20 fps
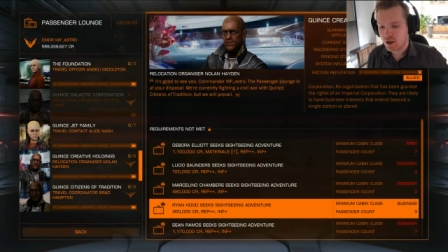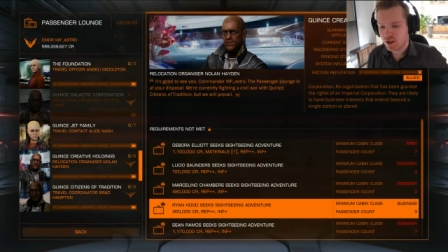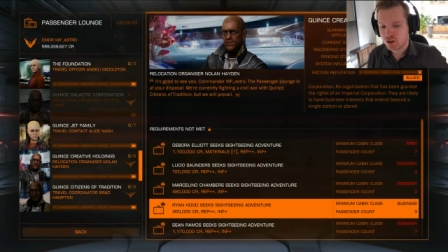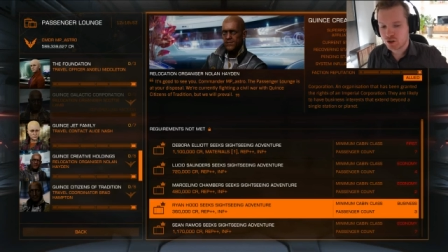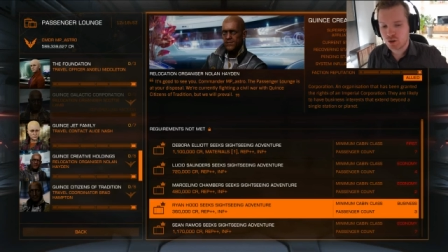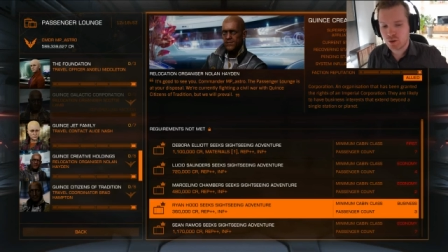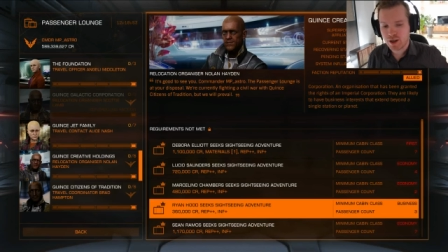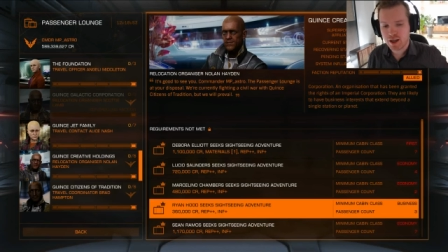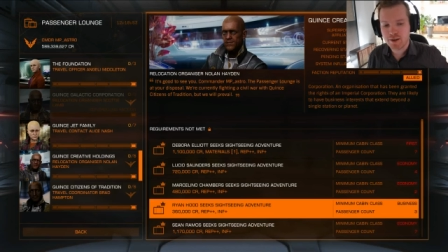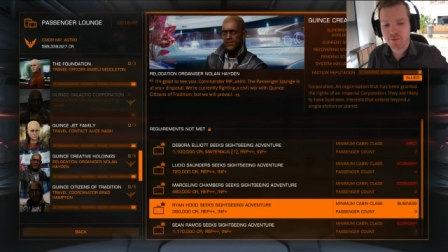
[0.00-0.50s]

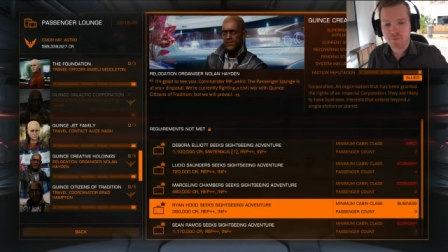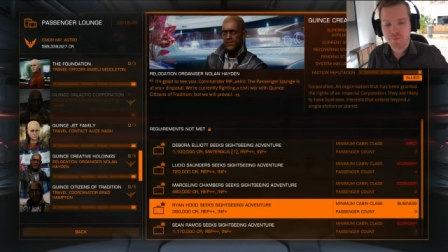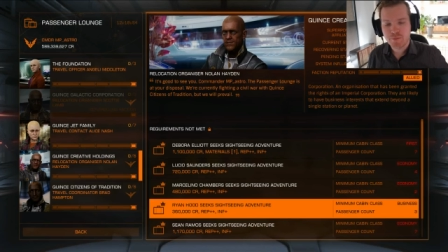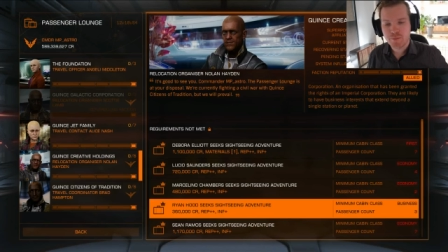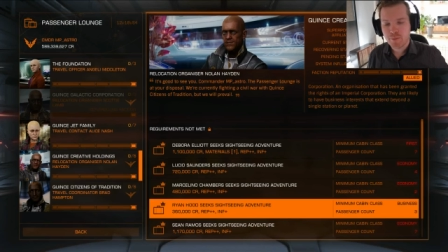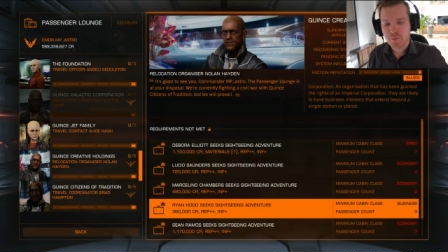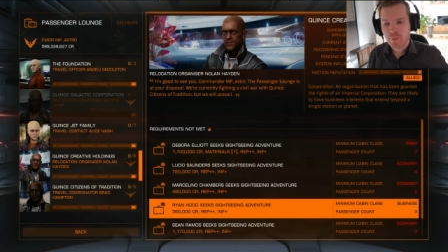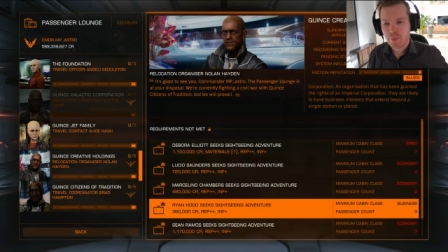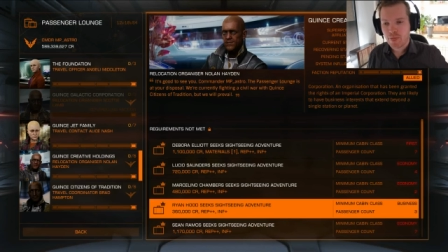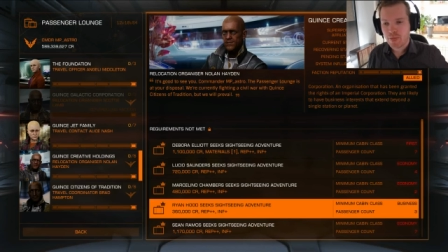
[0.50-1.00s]
So again,
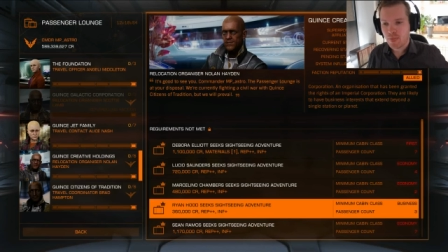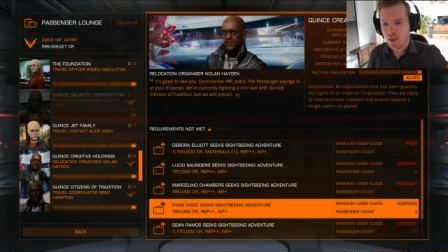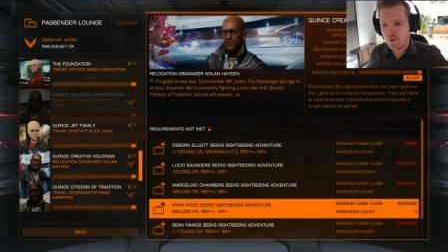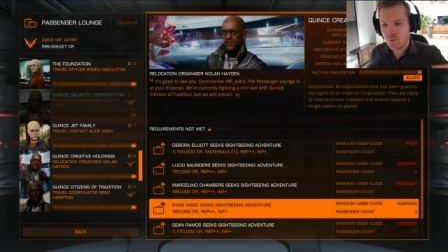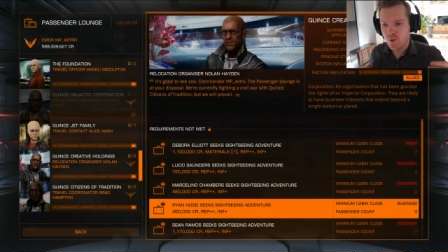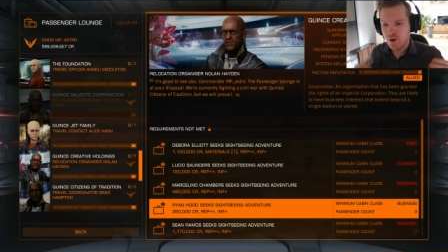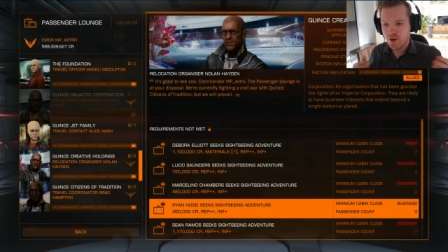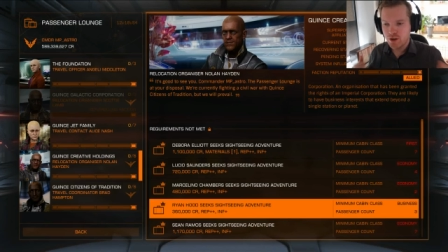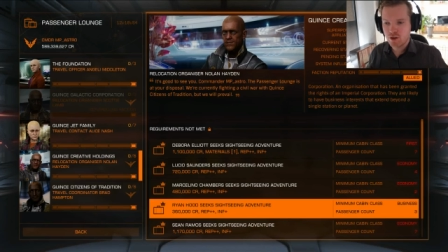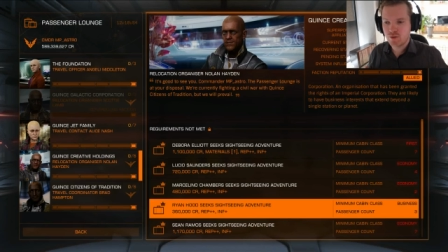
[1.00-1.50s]

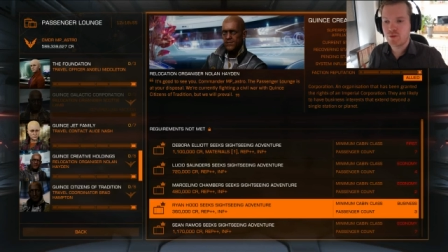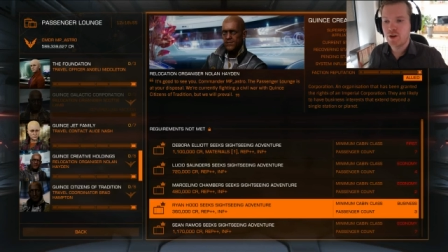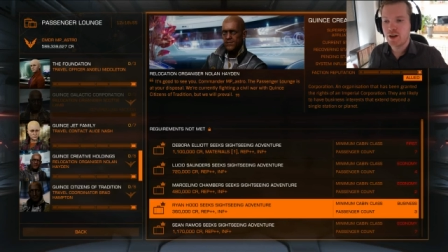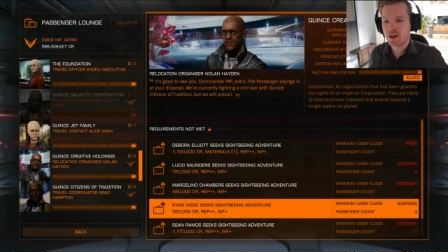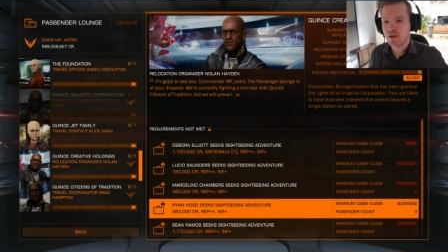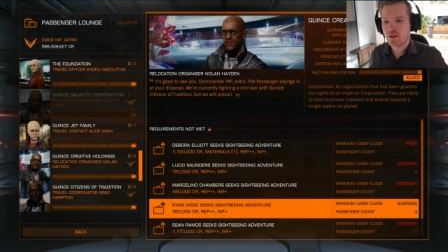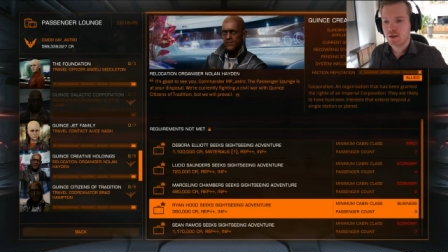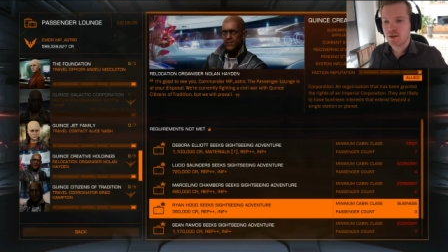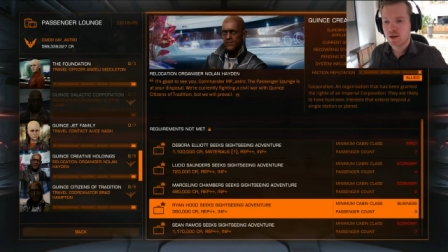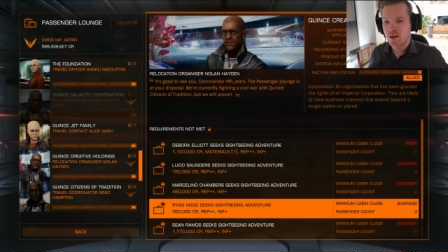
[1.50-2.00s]
when you're
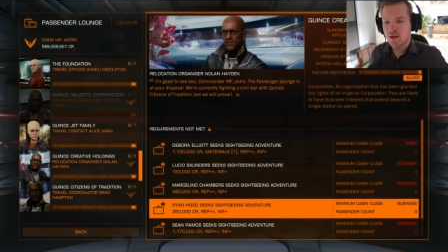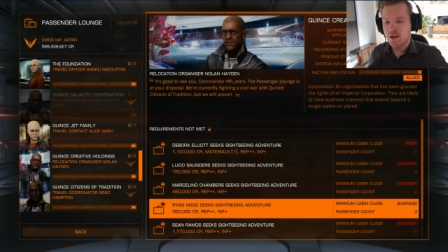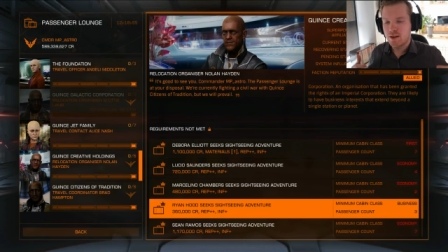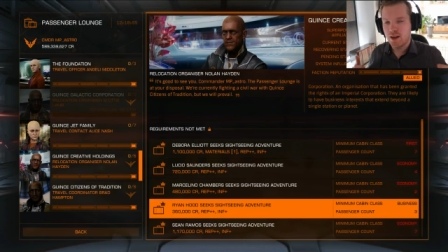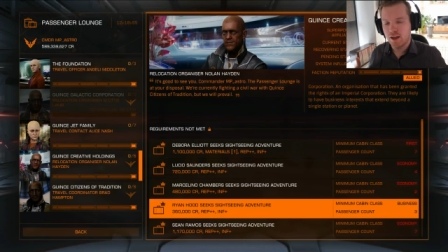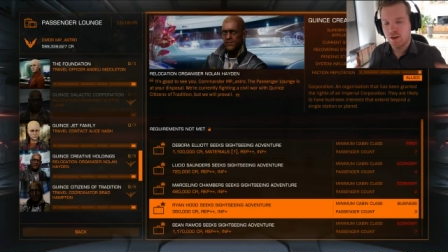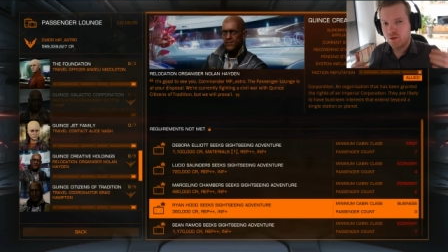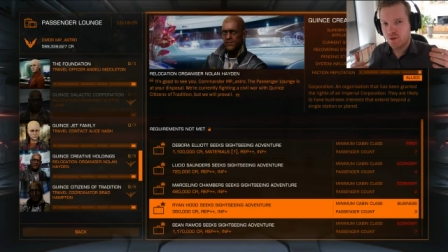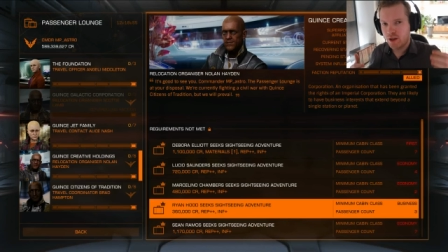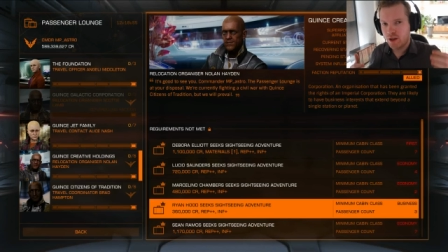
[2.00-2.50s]
running,
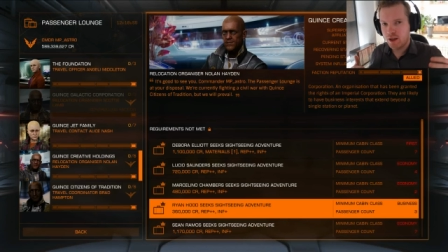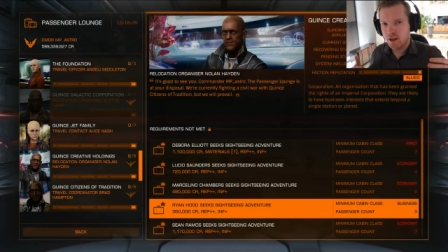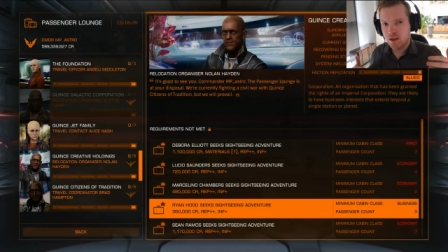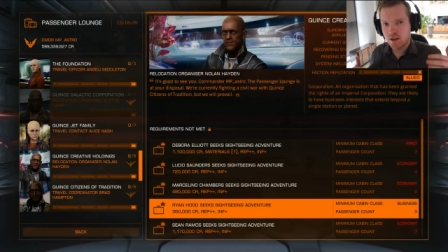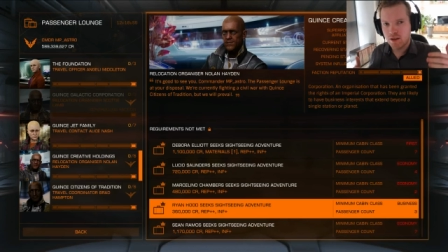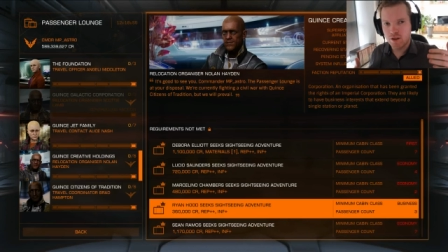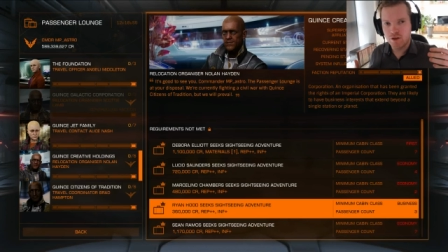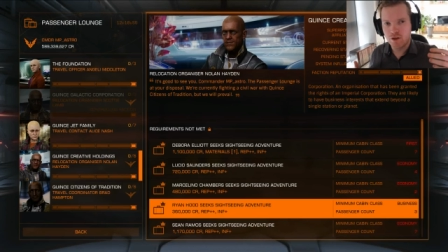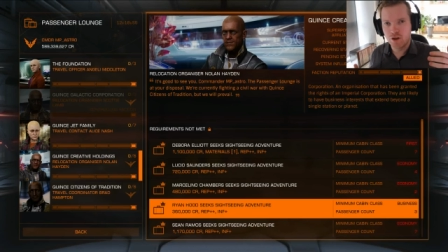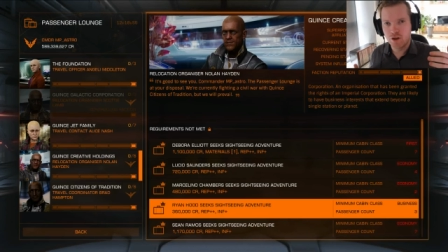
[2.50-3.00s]

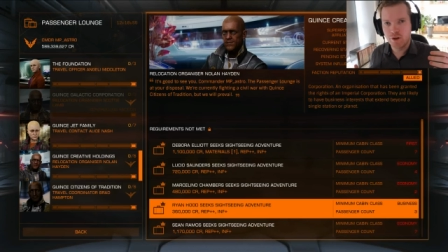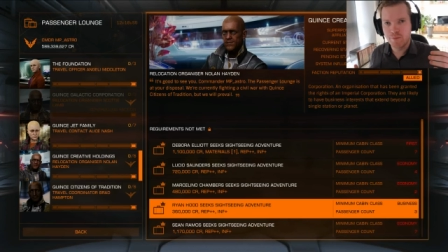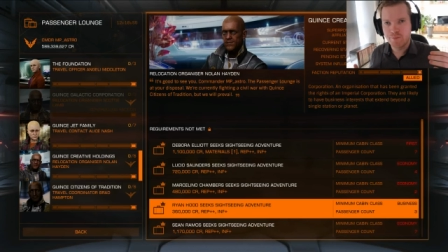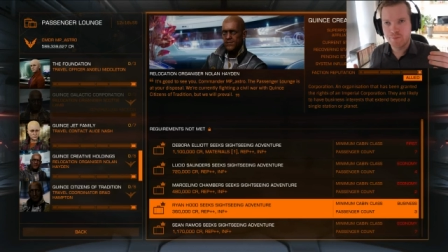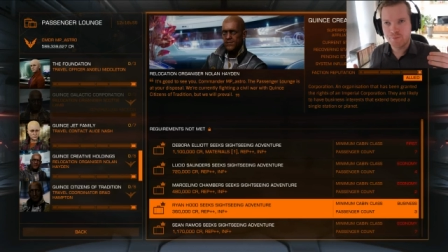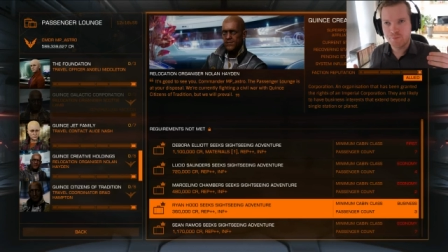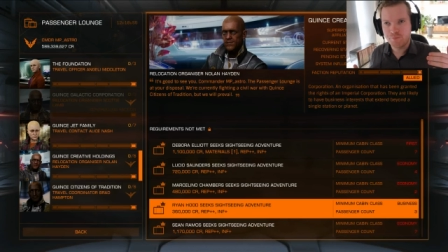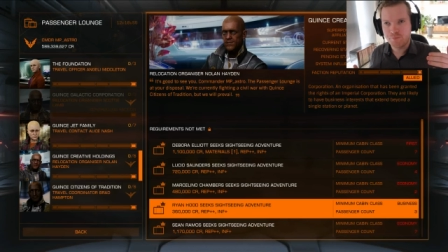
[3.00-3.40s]
calculate the